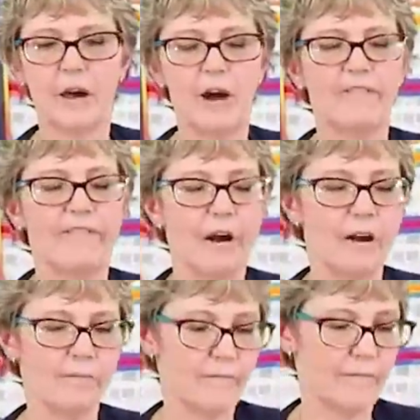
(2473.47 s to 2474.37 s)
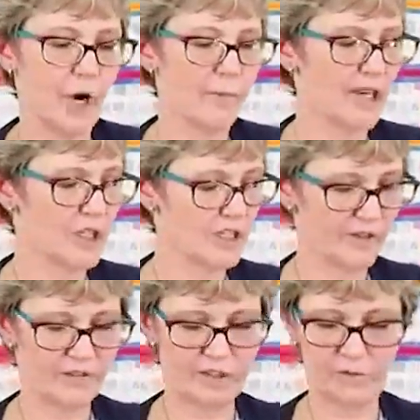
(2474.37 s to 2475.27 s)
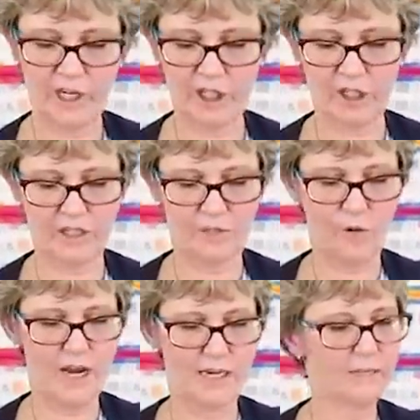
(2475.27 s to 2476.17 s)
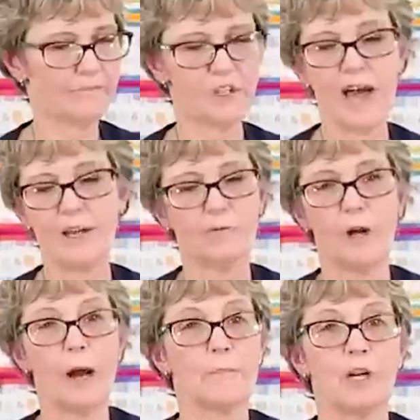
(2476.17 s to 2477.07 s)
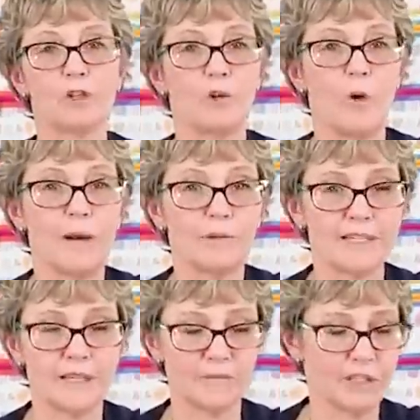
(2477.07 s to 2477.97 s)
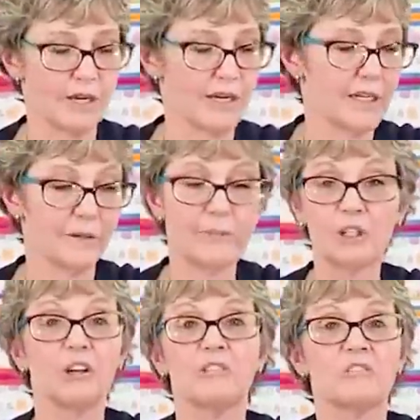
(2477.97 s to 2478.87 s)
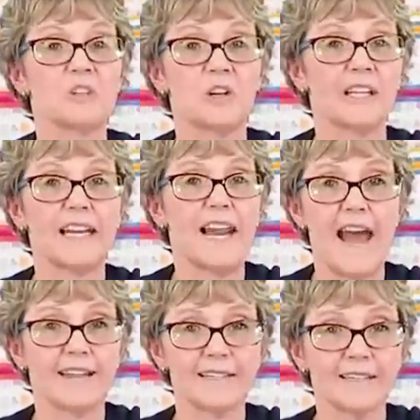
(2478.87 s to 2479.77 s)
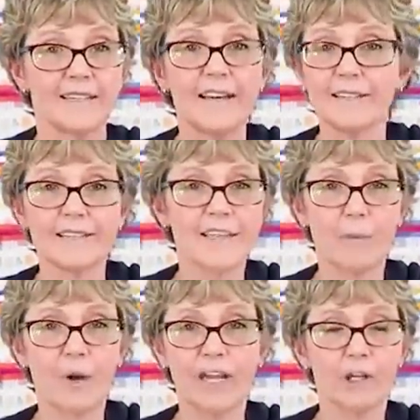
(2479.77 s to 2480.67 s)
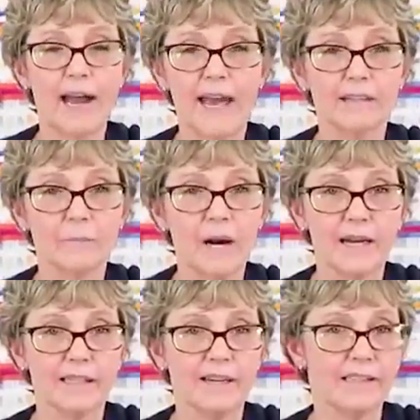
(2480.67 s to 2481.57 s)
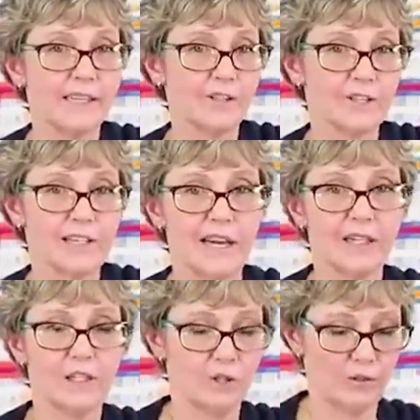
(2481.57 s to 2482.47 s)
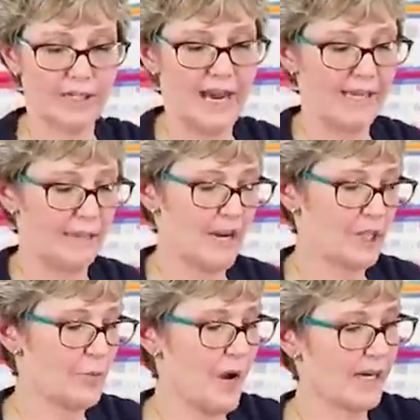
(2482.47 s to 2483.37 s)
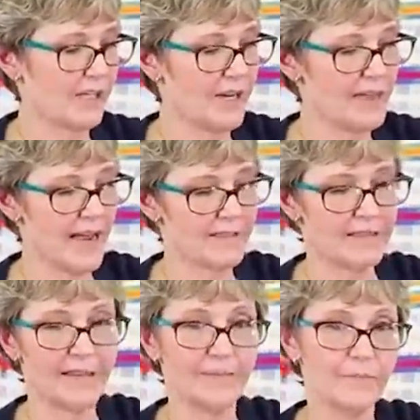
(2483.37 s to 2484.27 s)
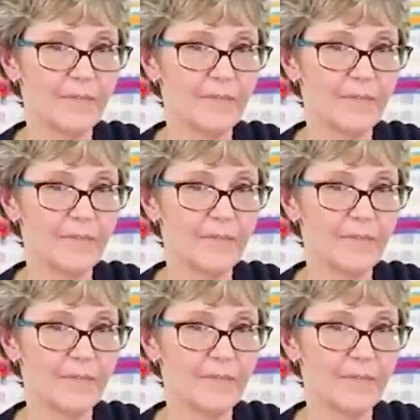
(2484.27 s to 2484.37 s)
Our, our, our mesh is fifty-four inches wide, so I don't know. I'm not sure why we skipped it on here, but you could certainly add it. The same way you add the pocket on the other side, you could add the mesh pocket on that side.